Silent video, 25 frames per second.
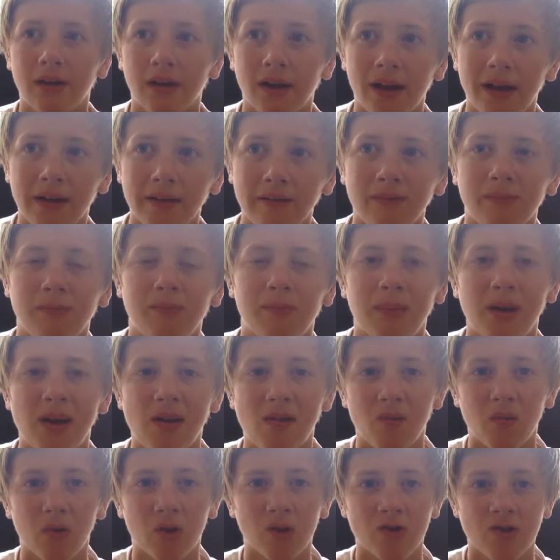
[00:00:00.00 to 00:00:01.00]
I've
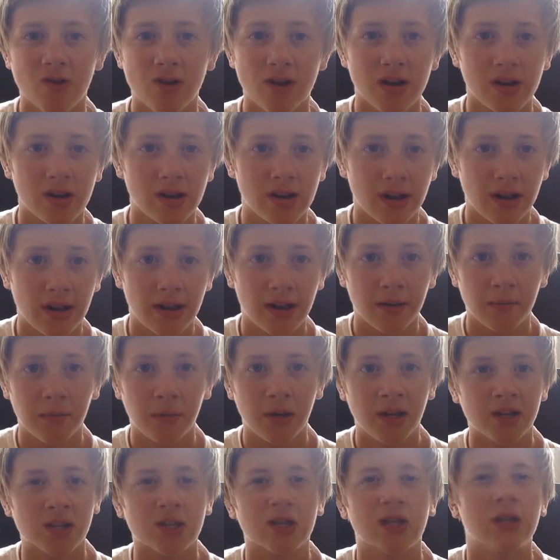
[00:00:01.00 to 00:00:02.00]
been wondering,
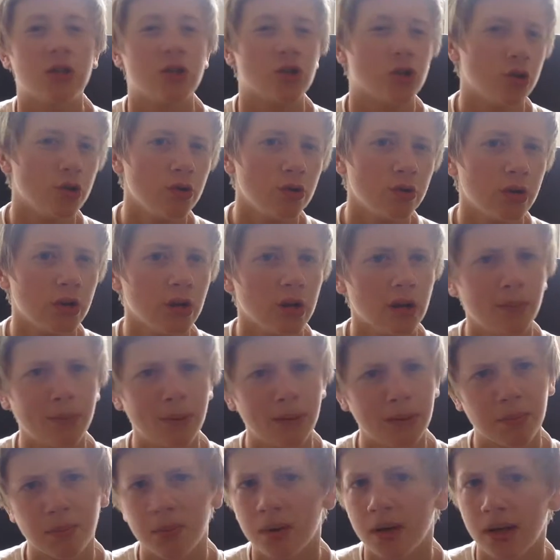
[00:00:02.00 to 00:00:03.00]
is Lee Jun going to
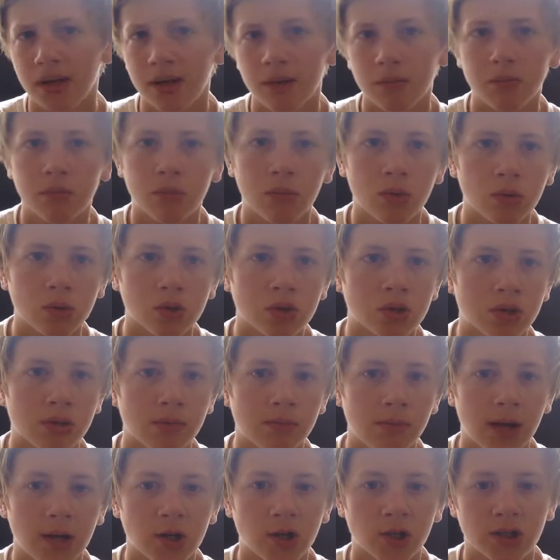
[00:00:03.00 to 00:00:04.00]
be playing most of the
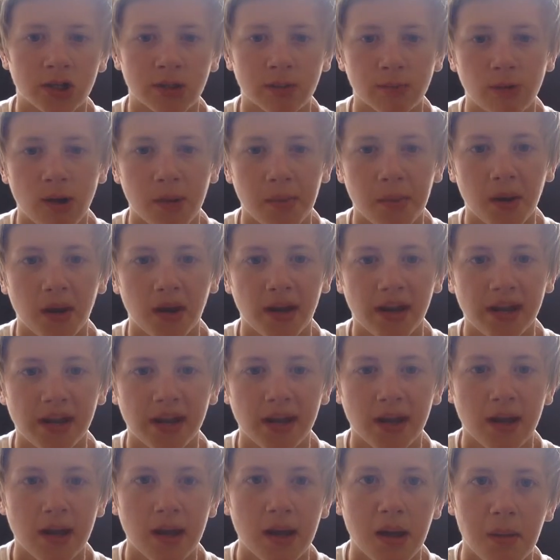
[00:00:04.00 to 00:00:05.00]
matches in the Premier League?
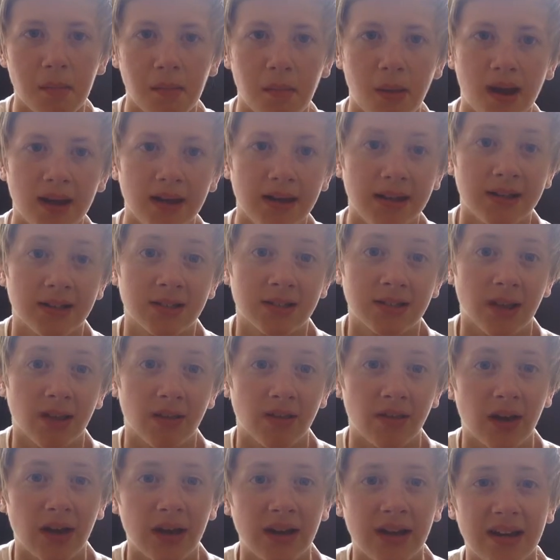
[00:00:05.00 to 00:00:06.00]
My answer to
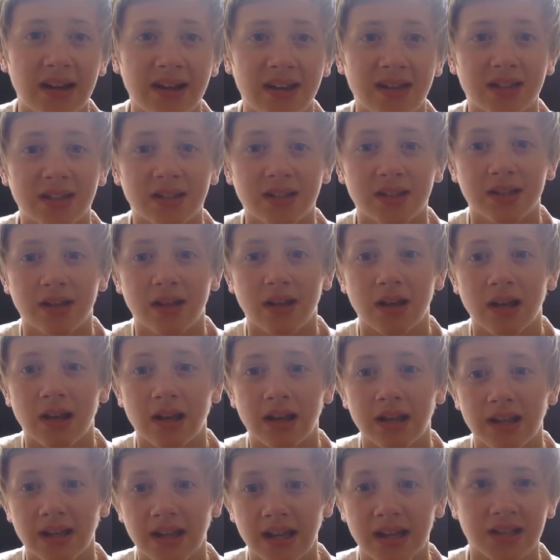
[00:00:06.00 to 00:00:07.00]
that is
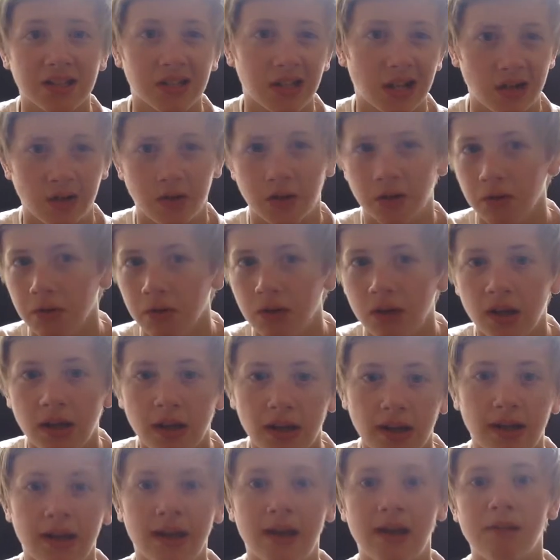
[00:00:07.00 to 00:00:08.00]
yes and
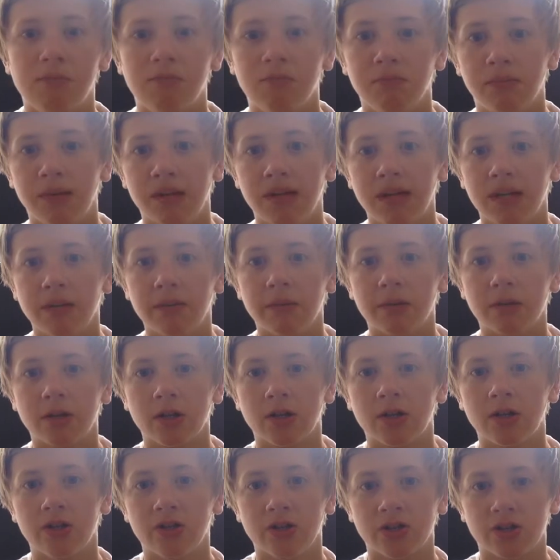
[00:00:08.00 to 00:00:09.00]
no. Mainly
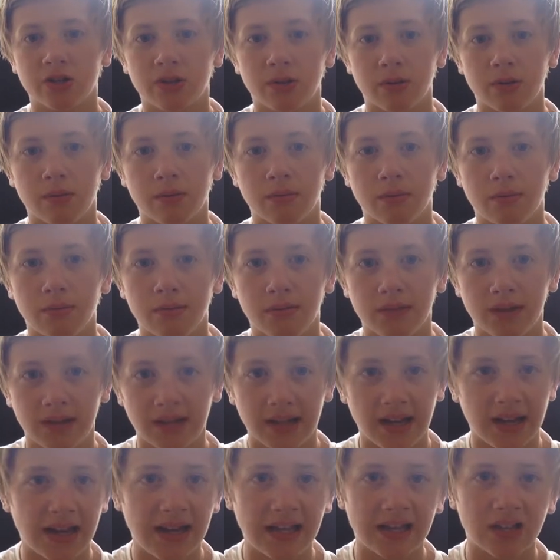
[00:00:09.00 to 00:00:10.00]
because,
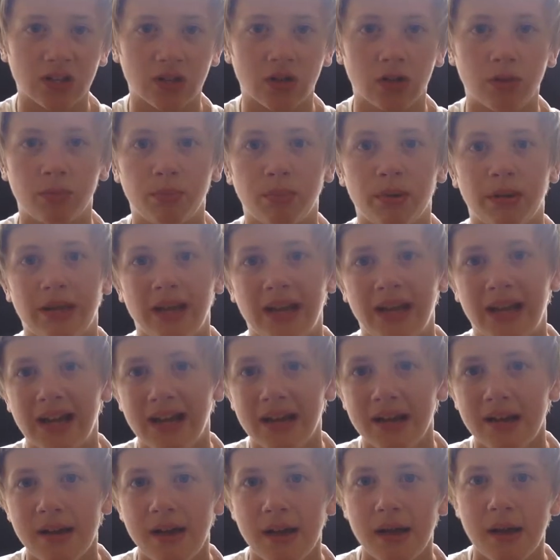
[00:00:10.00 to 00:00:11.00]
yeah, he's a good
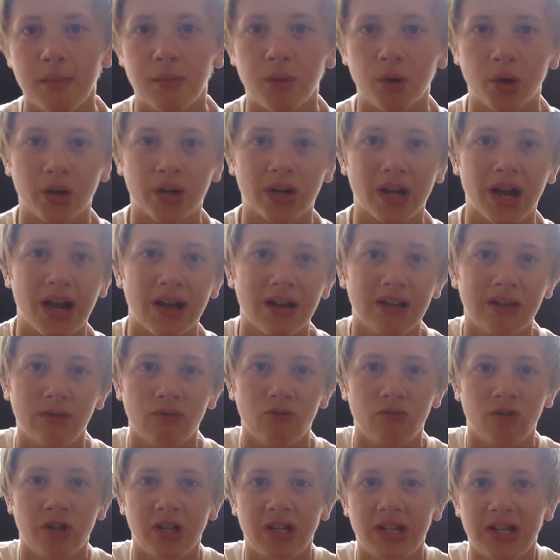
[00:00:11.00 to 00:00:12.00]
player, but can he
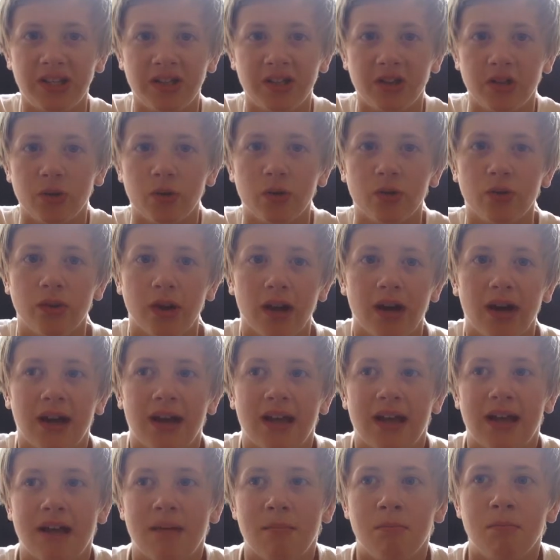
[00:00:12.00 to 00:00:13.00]
really do
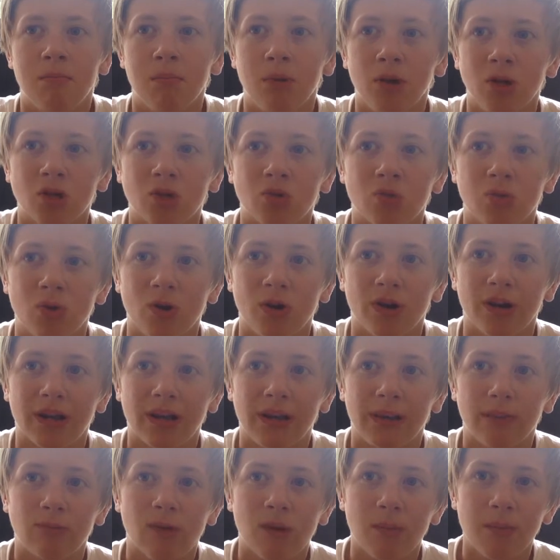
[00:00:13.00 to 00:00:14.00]
that much work
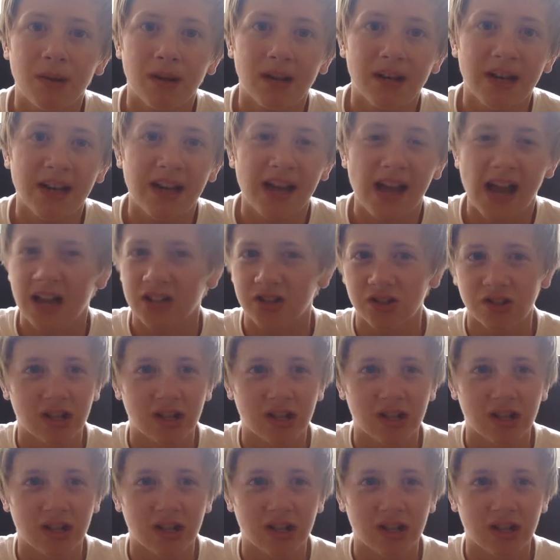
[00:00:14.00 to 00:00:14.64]
in the Premier League?